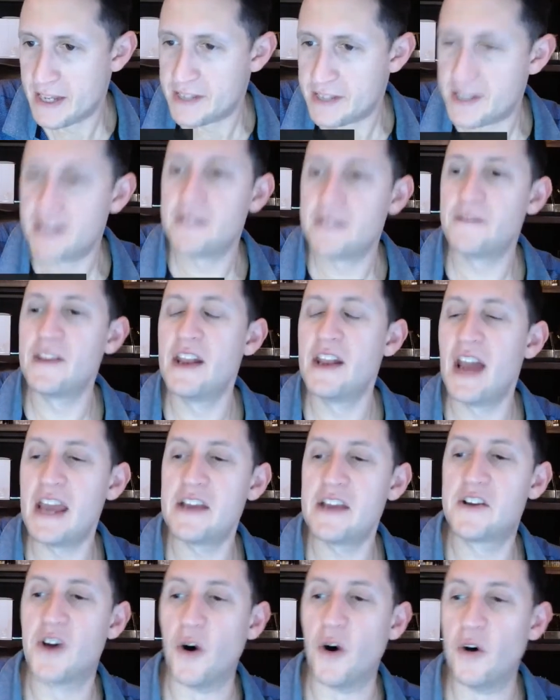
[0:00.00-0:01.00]
Scent of the
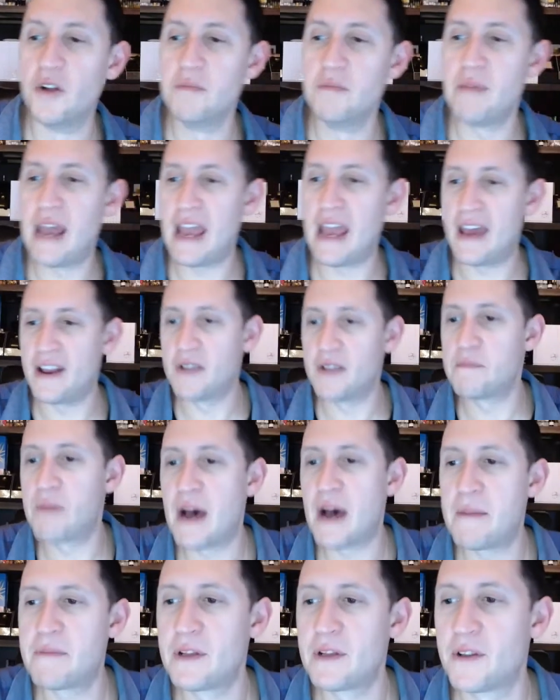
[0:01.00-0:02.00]
Night, Gold Man,
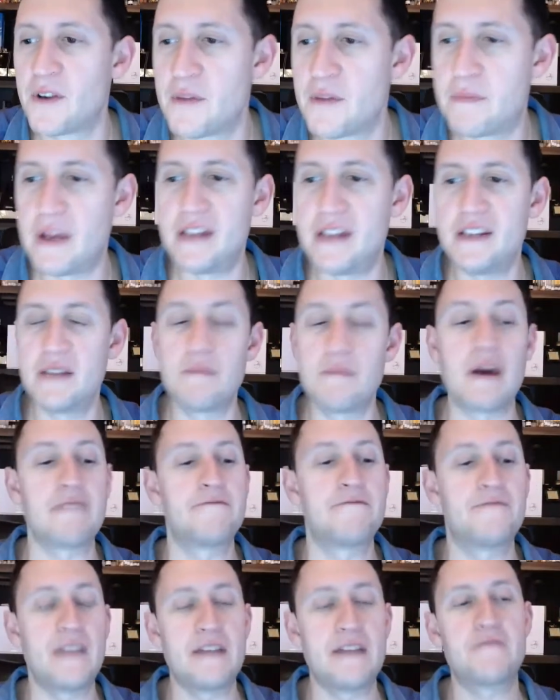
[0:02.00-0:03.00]
unpopular opinion, my
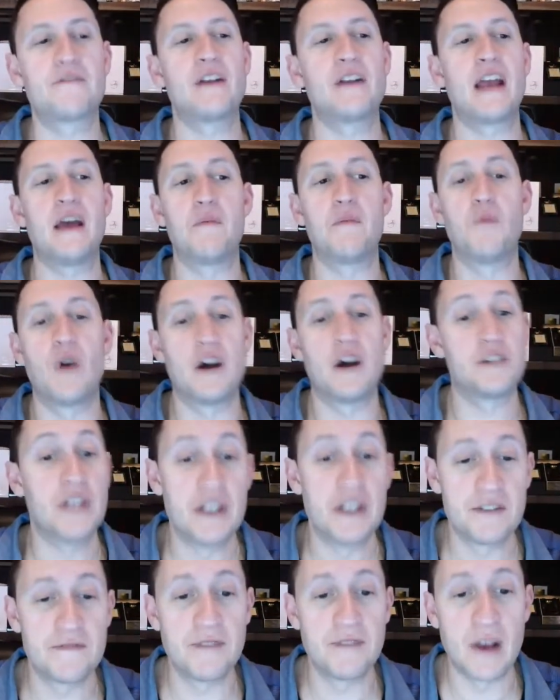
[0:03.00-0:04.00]
favorite amouage.
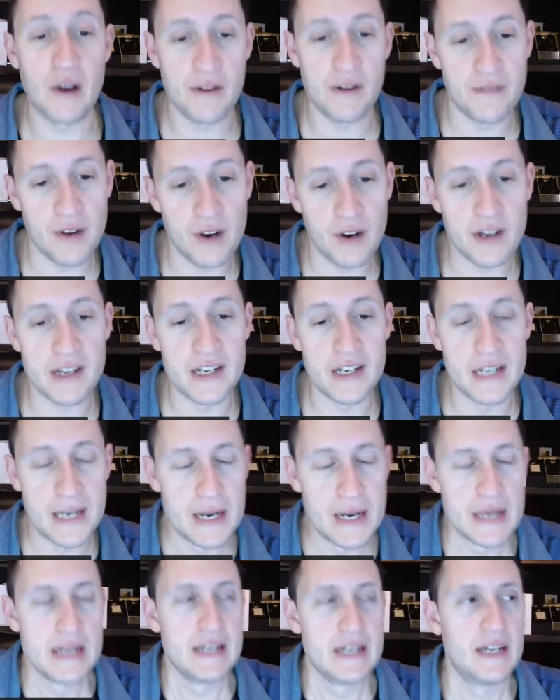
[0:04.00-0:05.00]
It is very, very
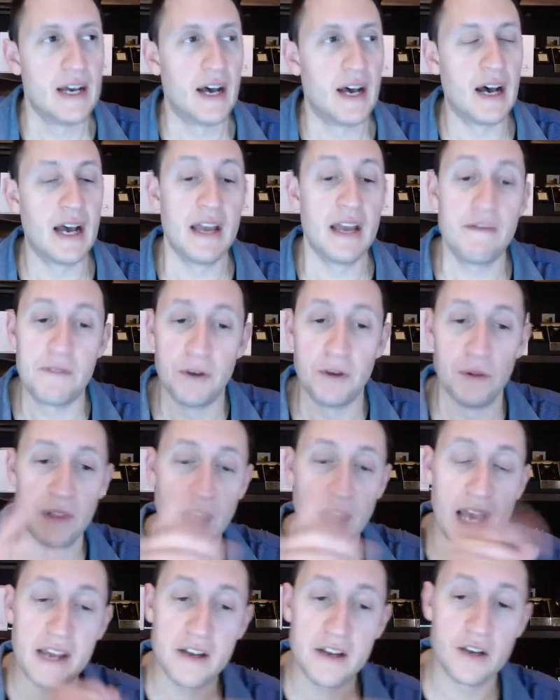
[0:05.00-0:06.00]
good. Uh, if you
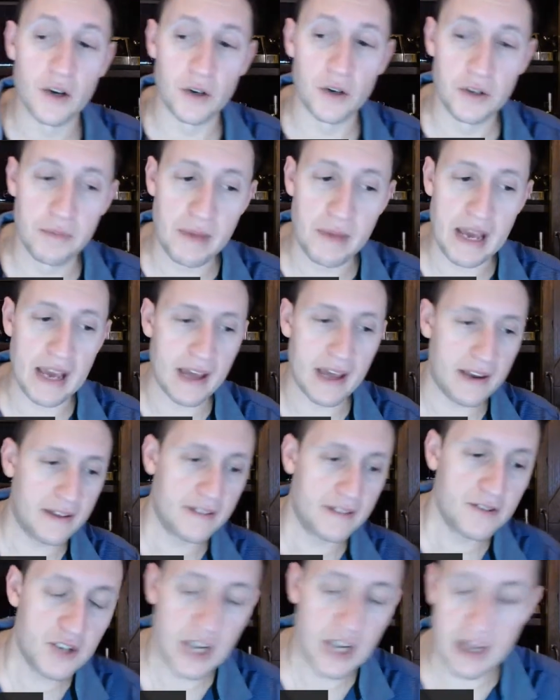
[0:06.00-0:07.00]
like Gold
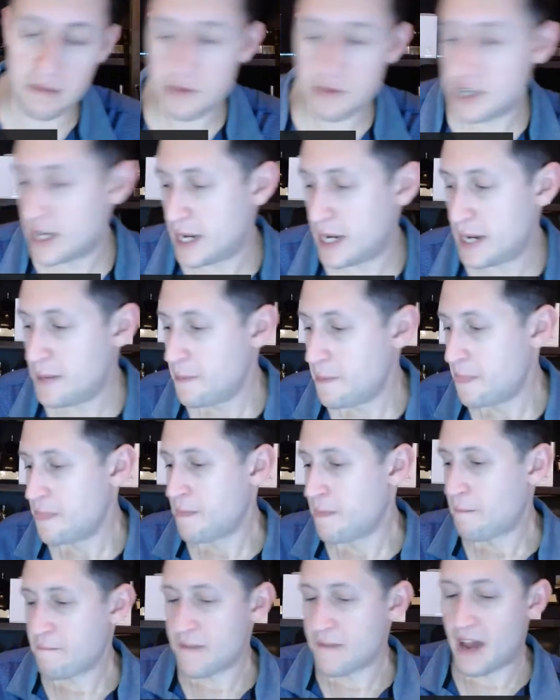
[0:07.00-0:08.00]
Man, GMG,
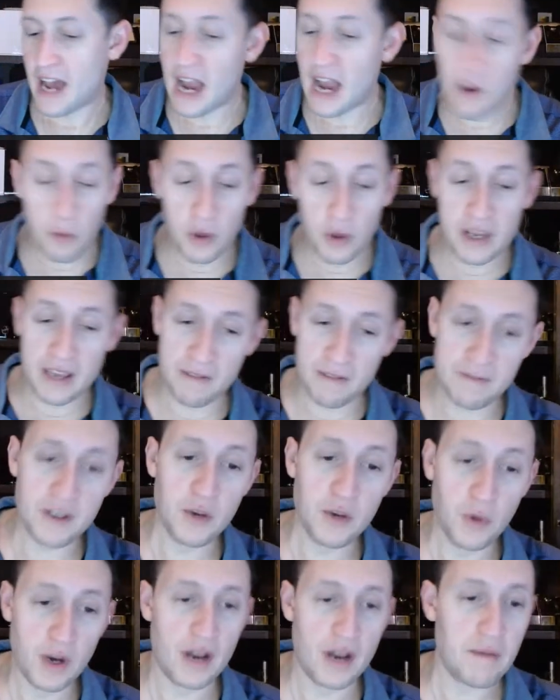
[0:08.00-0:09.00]
I will give
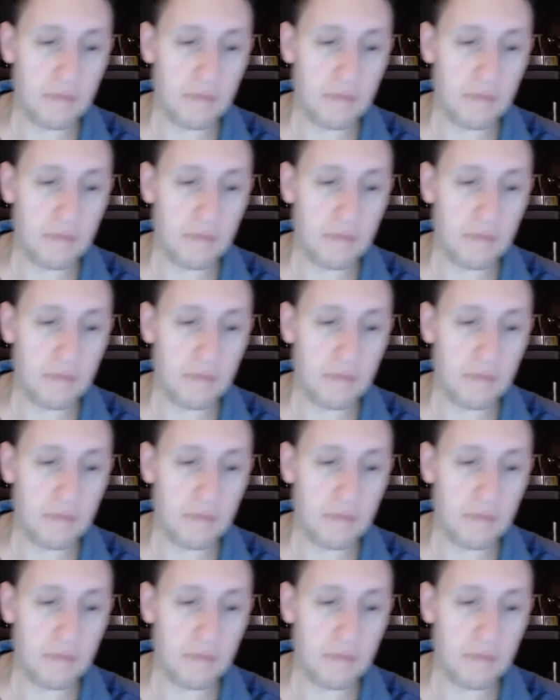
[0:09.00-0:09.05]
you an